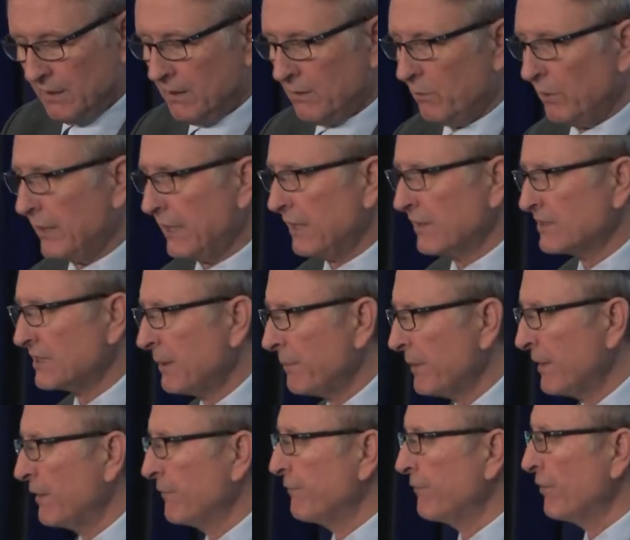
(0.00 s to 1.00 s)
What are some
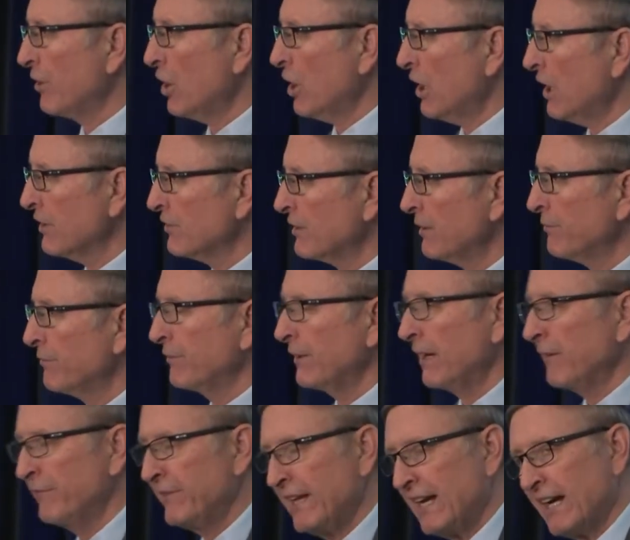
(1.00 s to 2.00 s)
of the flaws of,
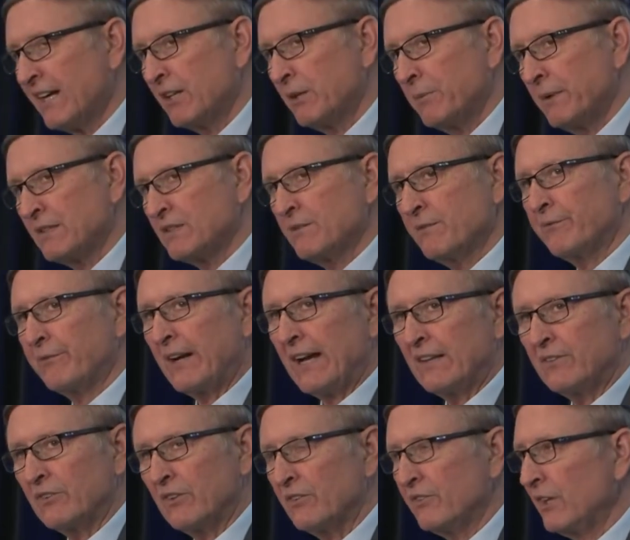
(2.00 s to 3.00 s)
of the arguments of
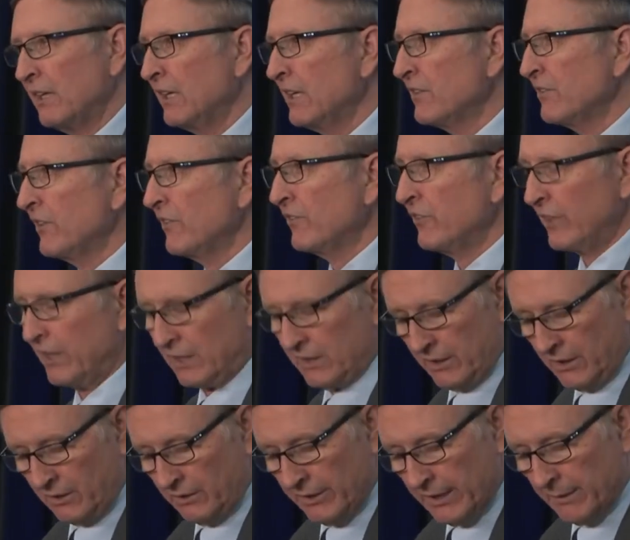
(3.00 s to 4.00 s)
Francis in his encyclical?